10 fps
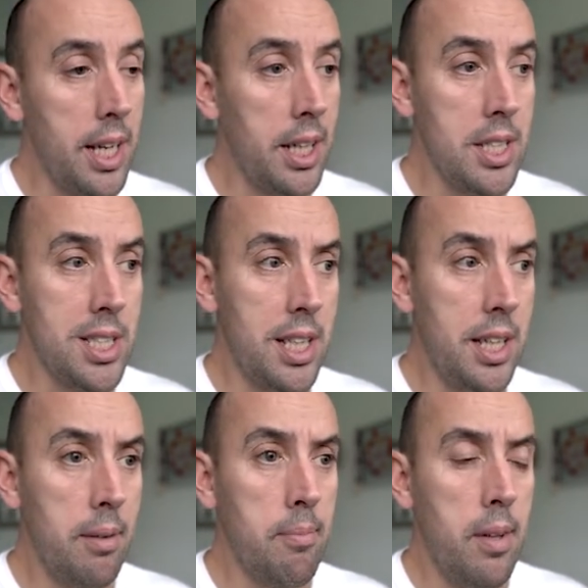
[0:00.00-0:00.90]
Can you see
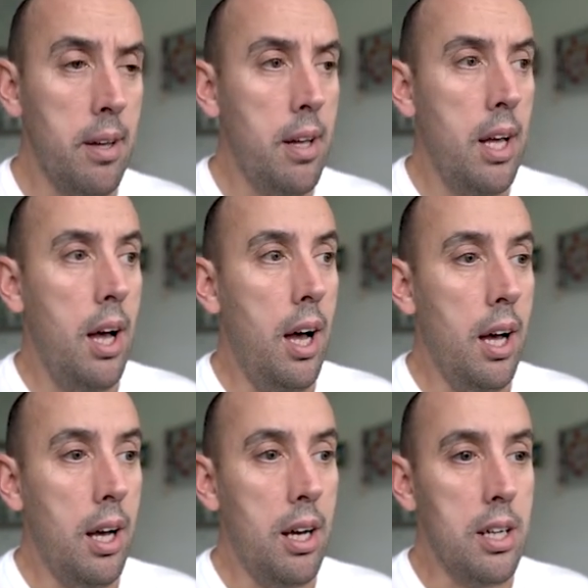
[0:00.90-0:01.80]
that?
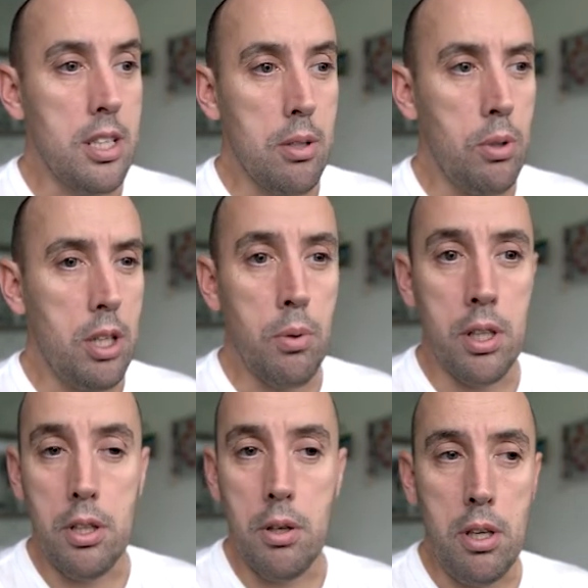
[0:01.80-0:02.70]
So what you want
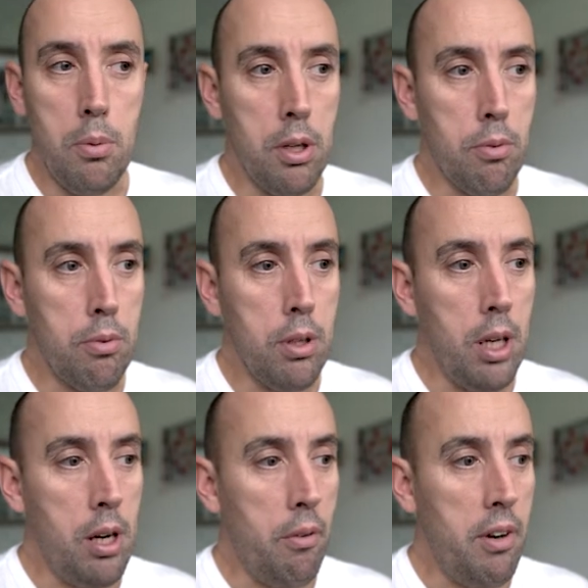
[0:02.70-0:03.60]
to do, you want to
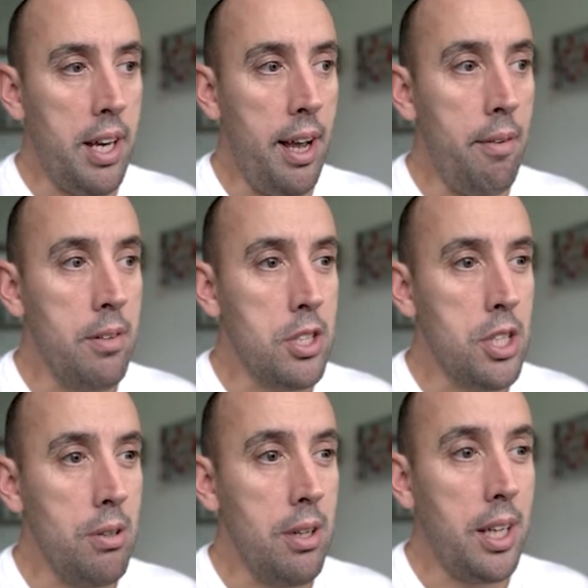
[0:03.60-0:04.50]
lower it down
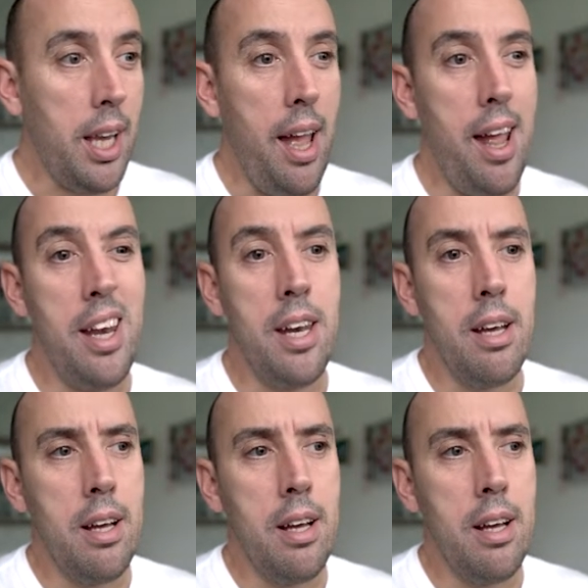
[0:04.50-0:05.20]
until you get in